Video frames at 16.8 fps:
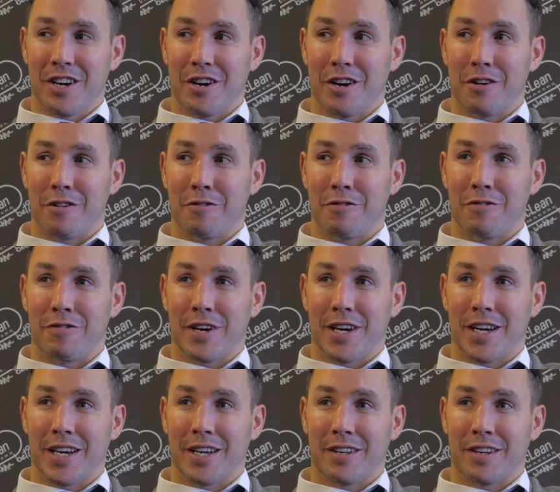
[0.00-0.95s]
of
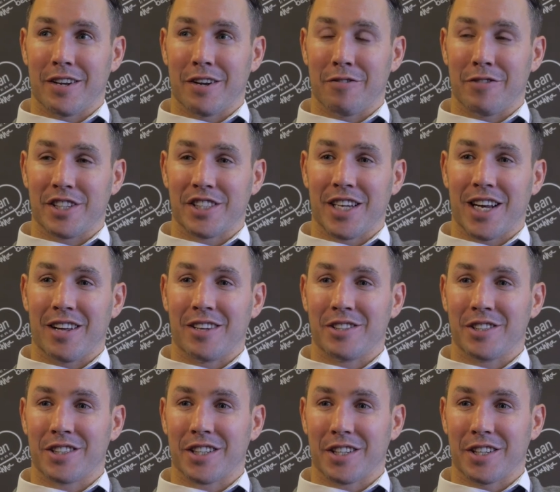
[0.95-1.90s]
uh, of the
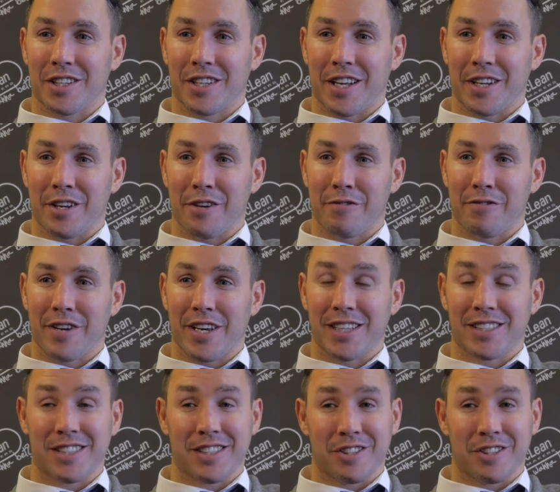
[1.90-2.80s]
challenge that, that you face.